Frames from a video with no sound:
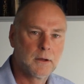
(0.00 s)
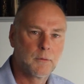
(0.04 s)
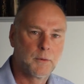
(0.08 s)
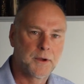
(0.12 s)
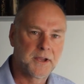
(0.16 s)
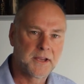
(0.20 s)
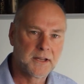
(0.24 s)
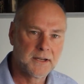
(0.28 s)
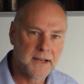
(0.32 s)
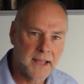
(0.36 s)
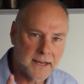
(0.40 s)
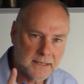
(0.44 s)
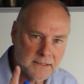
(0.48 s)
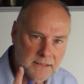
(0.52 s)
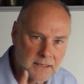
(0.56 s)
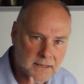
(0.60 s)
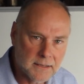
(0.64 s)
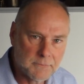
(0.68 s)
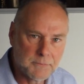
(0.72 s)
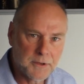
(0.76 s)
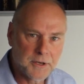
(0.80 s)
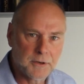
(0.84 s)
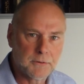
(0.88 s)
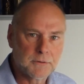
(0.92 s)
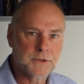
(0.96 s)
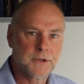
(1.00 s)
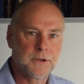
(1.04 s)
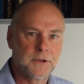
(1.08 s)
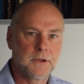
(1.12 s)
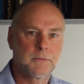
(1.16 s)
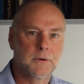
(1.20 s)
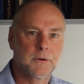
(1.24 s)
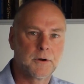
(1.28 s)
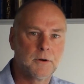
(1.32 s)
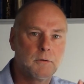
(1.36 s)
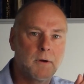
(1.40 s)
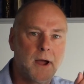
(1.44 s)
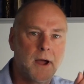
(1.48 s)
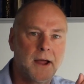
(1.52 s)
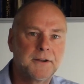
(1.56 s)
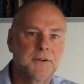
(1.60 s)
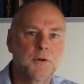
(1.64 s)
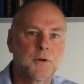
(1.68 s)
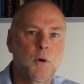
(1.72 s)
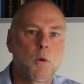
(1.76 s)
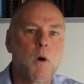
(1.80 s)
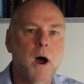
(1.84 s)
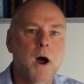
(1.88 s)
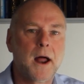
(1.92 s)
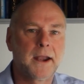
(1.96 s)
We connect to the middle terminal and
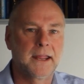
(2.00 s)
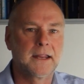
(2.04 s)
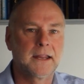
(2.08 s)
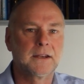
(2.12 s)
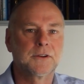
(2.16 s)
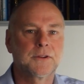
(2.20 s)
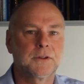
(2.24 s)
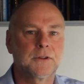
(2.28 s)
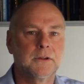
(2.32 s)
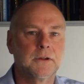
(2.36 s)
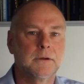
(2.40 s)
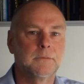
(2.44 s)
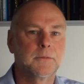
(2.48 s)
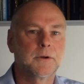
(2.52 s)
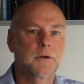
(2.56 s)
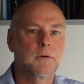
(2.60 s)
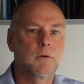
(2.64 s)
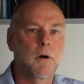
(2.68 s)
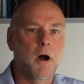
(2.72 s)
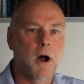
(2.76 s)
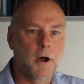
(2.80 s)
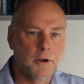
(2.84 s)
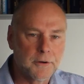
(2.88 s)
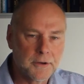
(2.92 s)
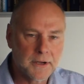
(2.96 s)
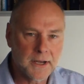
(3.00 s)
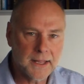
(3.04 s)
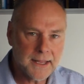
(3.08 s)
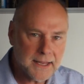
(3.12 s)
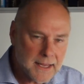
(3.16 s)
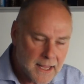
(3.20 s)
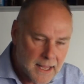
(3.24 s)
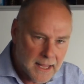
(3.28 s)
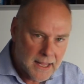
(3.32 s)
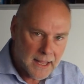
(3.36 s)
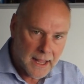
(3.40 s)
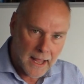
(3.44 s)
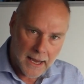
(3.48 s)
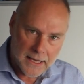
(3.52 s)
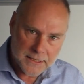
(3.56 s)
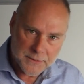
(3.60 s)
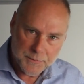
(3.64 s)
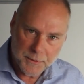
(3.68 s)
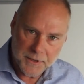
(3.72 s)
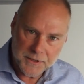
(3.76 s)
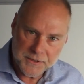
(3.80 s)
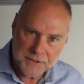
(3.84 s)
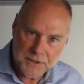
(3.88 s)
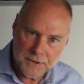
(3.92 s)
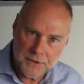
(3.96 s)
to one end terminal only.
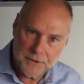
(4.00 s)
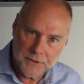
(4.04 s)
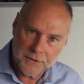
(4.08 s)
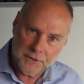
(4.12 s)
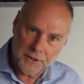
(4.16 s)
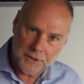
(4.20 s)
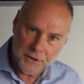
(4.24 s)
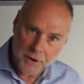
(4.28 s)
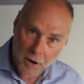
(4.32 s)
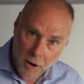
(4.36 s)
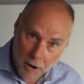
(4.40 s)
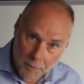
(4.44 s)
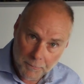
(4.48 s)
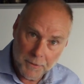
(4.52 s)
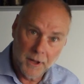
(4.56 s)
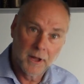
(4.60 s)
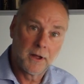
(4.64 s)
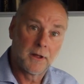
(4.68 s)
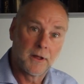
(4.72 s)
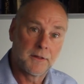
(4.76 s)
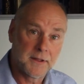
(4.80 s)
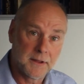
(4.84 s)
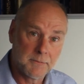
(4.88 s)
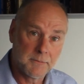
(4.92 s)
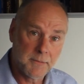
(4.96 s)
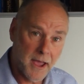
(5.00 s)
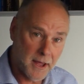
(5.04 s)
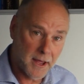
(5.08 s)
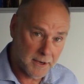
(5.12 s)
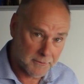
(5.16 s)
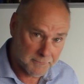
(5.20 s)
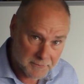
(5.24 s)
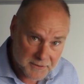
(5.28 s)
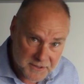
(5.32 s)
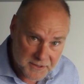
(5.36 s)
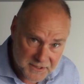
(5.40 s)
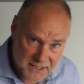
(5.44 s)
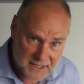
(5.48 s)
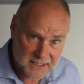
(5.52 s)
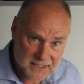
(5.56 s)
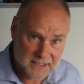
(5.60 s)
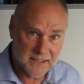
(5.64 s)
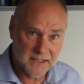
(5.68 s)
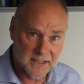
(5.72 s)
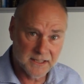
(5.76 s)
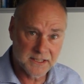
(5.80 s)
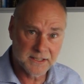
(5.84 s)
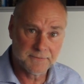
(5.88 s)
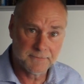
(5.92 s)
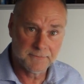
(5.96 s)
As we turn the knob, the amount of
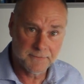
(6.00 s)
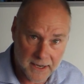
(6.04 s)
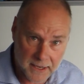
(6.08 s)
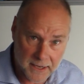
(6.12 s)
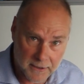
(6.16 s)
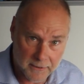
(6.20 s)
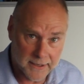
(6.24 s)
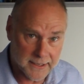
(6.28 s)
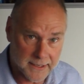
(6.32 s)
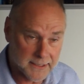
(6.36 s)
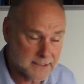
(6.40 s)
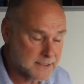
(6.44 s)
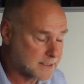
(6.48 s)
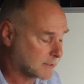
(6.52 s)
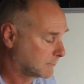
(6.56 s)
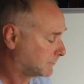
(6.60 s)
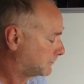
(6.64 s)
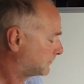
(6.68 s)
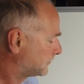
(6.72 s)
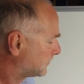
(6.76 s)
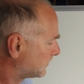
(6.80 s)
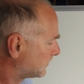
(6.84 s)
resistance varies.